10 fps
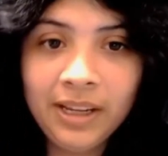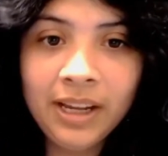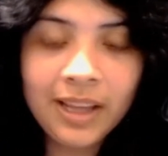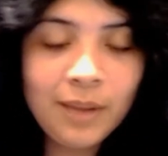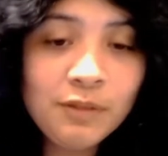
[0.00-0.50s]

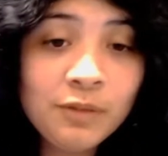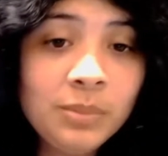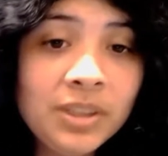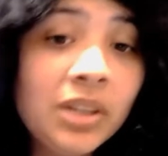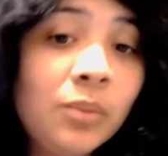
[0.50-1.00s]
Coming from
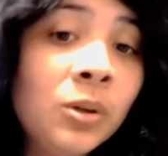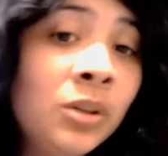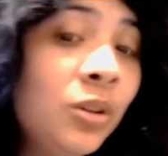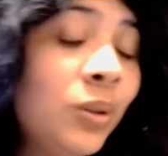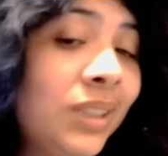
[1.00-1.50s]
someone
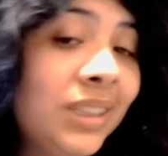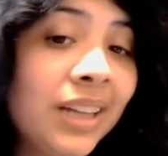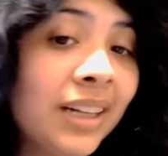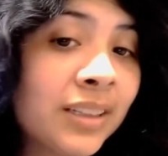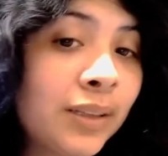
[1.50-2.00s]
who
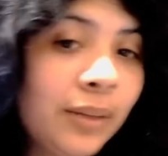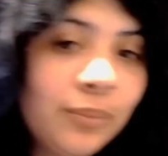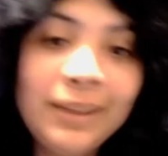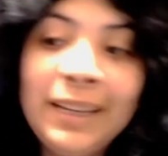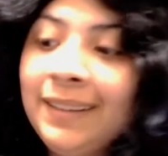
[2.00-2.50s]
sucks at
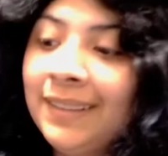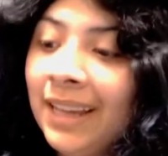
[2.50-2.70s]
math,